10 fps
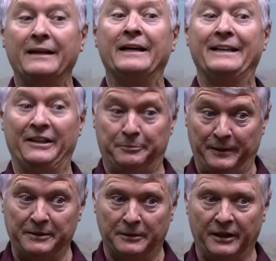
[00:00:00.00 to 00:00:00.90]
And that's
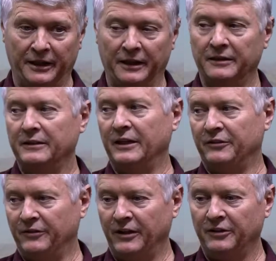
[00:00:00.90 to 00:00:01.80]
big money. That's
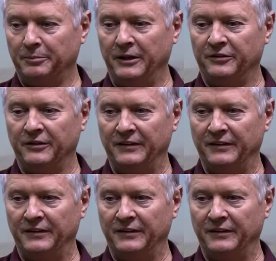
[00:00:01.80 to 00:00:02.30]
very expensive.